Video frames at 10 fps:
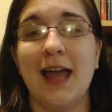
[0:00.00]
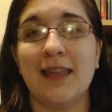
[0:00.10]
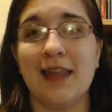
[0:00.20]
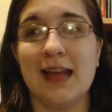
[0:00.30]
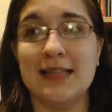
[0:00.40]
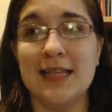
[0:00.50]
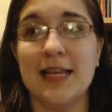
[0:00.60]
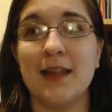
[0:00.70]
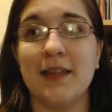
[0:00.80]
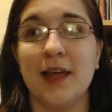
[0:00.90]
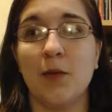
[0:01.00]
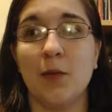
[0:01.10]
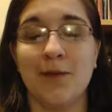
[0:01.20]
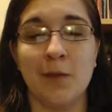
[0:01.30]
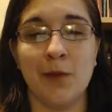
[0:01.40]
and the idea that
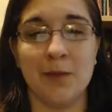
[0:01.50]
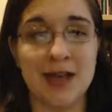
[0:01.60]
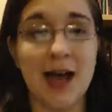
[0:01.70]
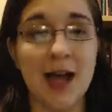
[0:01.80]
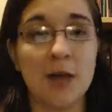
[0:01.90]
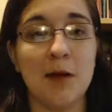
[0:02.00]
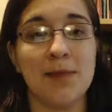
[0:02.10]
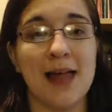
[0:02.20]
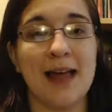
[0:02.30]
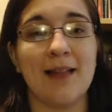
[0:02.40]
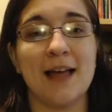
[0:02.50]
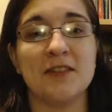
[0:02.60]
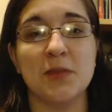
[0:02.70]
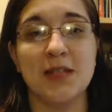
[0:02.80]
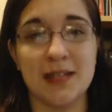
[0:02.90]
when we talk about Black
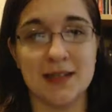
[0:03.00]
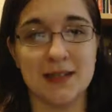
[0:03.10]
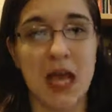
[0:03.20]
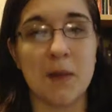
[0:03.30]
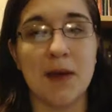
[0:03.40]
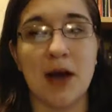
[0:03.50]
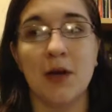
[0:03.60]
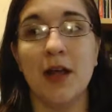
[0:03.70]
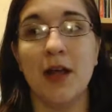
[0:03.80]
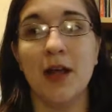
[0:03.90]
lives, we need to talk about